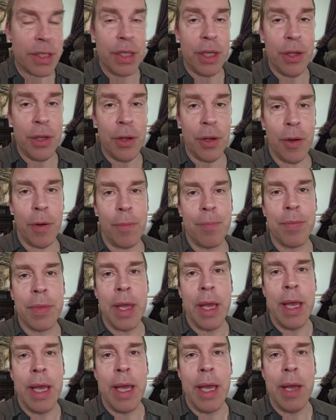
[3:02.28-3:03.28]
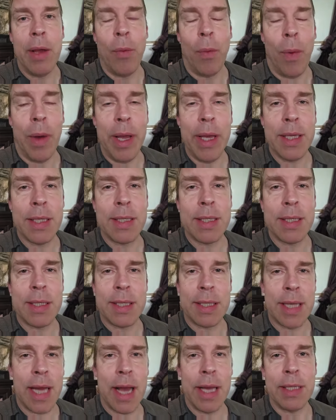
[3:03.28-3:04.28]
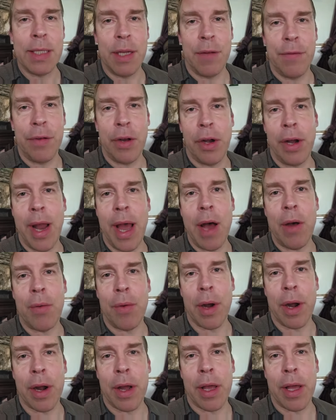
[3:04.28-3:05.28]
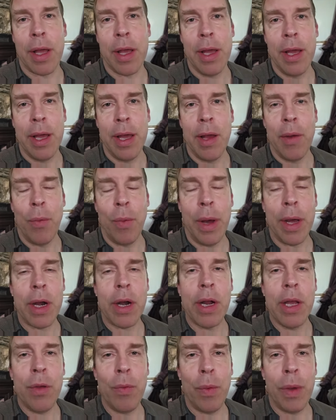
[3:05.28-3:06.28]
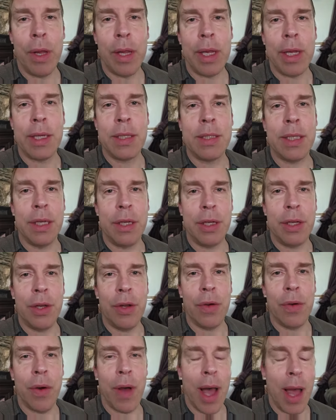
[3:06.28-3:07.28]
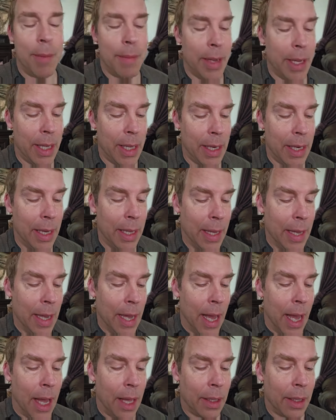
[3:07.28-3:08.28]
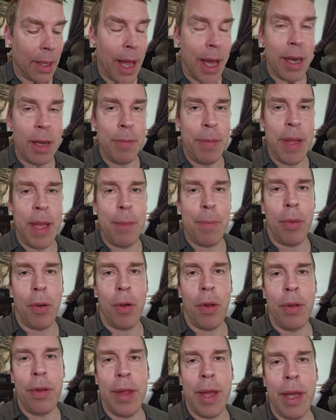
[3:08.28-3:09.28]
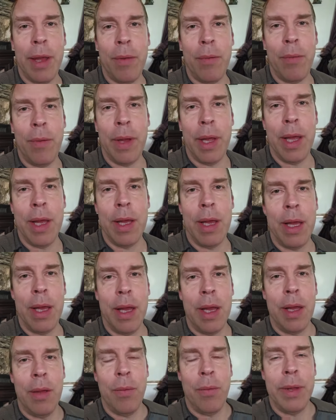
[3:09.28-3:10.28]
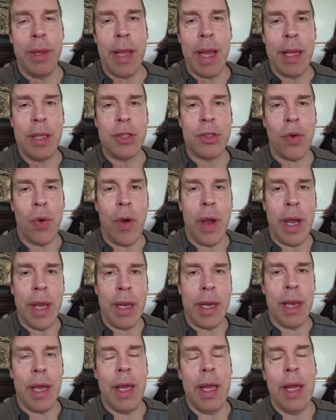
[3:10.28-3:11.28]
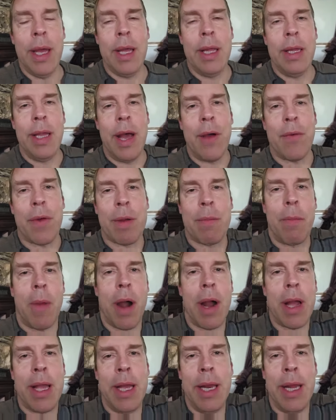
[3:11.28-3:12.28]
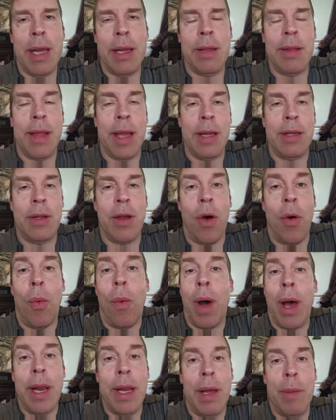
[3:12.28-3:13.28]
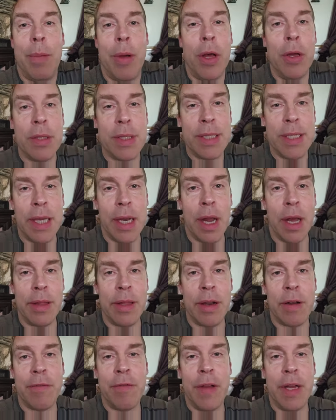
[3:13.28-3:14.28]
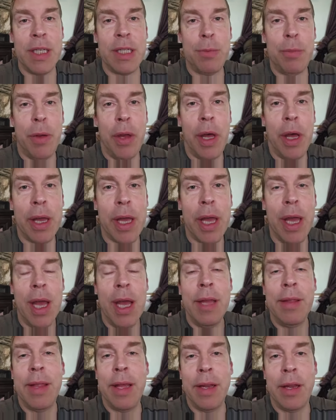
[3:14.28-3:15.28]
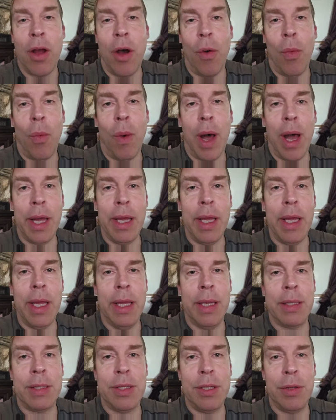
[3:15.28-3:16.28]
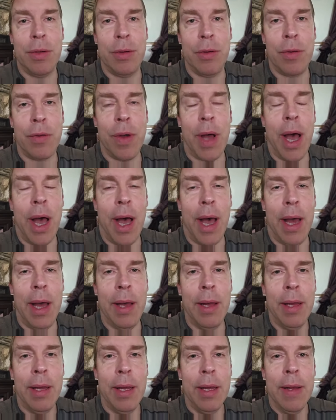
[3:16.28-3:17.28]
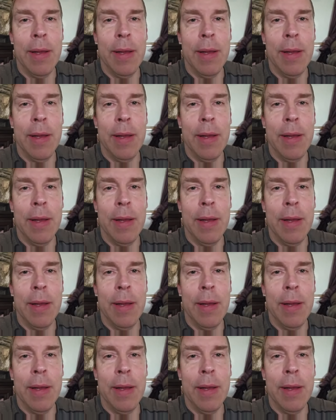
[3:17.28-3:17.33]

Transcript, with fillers: two, what is the size of your network? What are you willing to do? I mean, a lot of people, they uh, when they join network marketing, they don't want to post it on their Facebook. They don't want it to, uh,